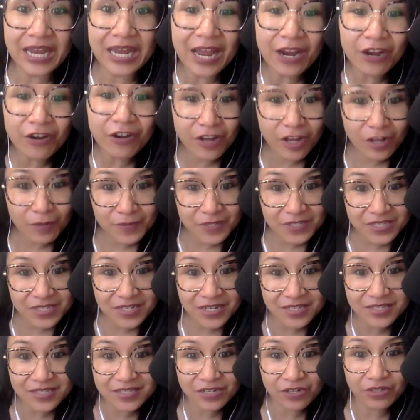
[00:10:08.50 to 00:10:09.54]
hired help doesn't
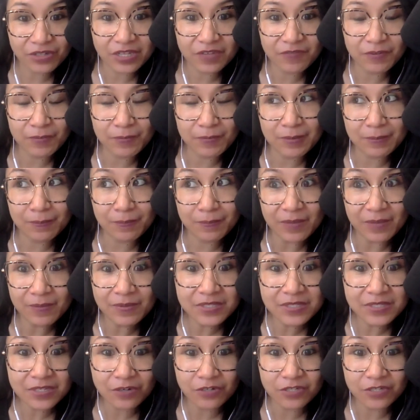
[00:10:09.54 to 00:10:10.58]
necessarily even mean
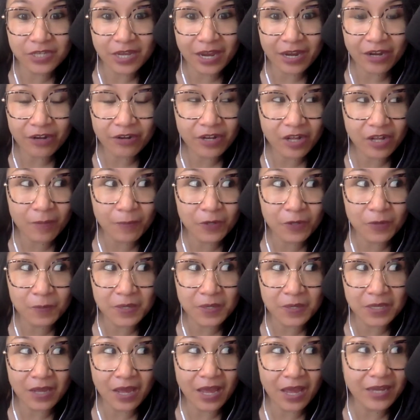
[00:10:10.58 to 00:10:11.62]
babysitters. Hired help could
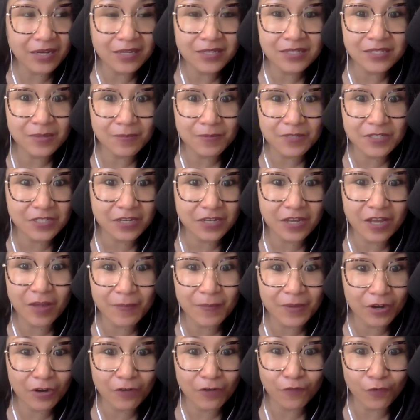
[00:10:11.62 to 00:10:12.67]
be, I need someone to
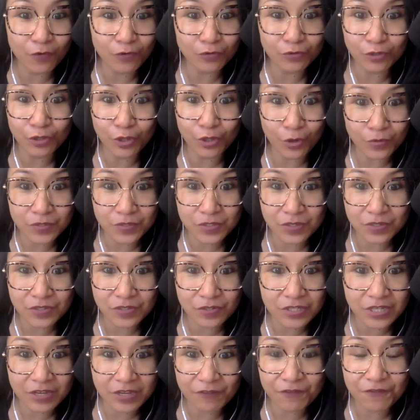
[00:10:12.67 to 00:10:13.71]
come here and fold clothes because
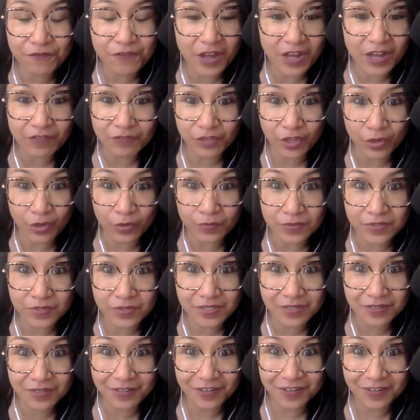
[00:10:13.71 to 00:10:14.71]
there's like 5 loads.